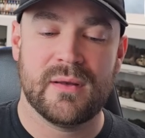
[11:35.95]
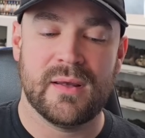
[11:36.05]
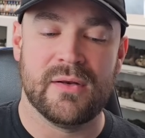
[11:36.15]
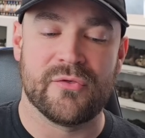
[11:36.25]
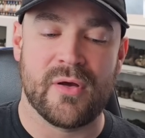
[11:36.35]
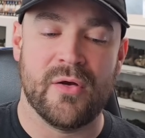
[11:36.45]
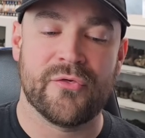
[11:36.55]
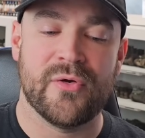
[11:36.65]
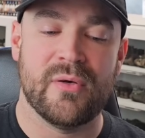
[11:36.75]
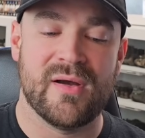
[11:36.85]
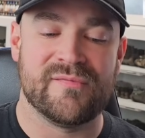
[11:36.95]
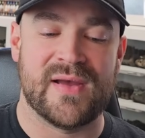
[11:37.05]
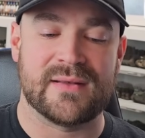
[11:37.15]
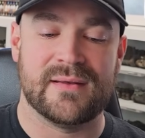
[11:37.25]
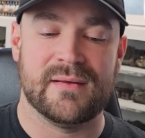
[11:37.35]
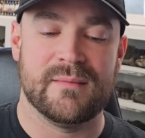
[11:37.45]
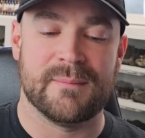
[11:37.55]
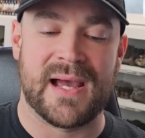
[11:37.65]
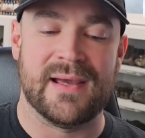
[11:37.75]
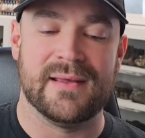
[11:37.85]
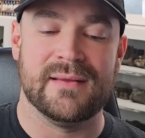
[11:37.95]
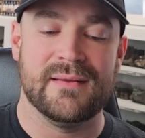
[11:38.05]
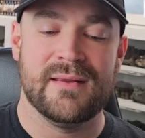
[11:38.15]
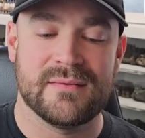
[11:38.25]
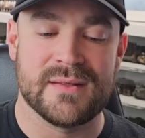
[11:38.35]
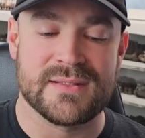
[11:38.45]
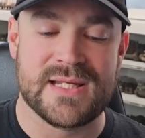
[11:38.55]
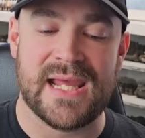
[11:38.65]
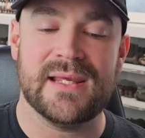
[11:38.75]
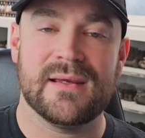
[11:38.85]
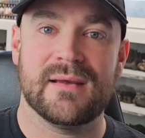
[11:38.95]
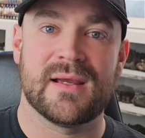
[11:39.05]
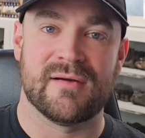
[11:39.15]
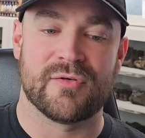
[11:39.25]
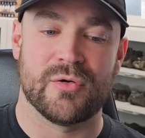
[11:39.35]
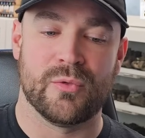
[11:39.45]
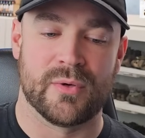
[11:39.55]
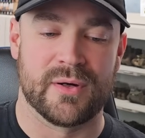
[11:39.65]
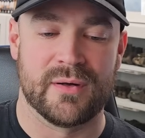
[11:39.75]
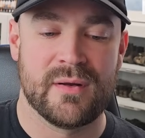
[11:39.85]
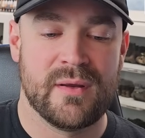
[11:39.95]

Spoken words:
it is also affected by the take cover order.